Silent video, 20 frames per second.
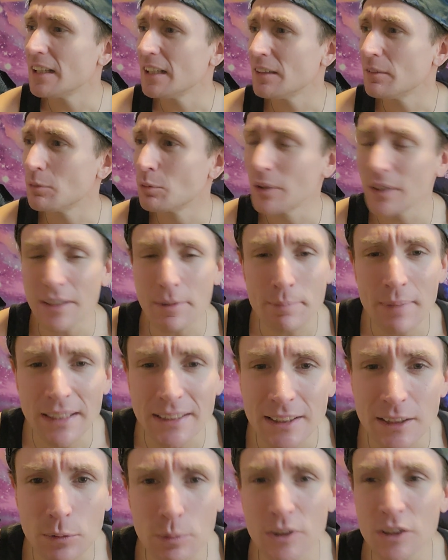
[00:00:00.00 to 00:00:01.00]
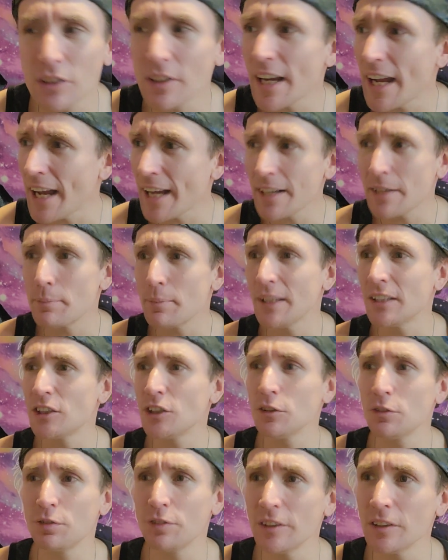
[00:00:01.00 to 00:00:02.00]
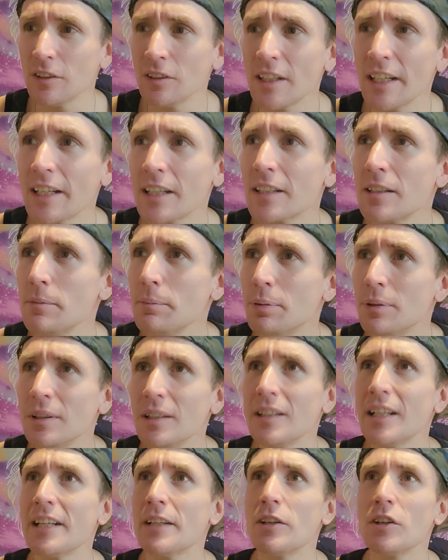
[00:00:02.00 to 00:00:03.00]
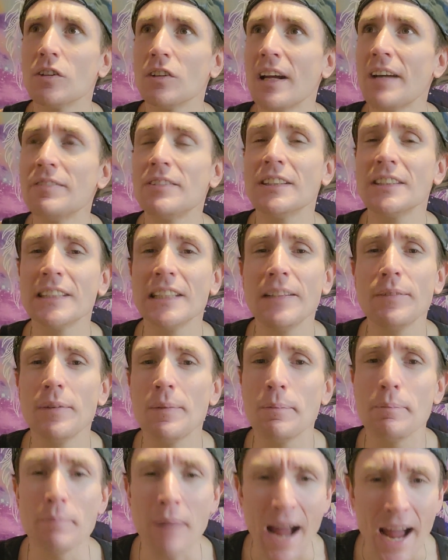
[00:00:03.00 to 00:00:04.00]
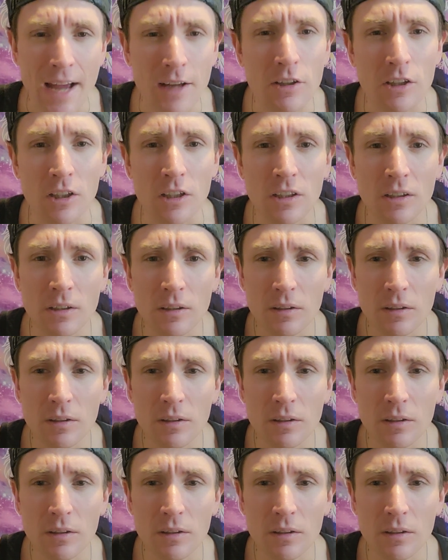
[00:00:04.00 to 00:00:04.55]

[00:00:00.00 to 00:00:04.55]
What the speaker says: really messes with your head. It makes you feel like like your life doesn't even matter.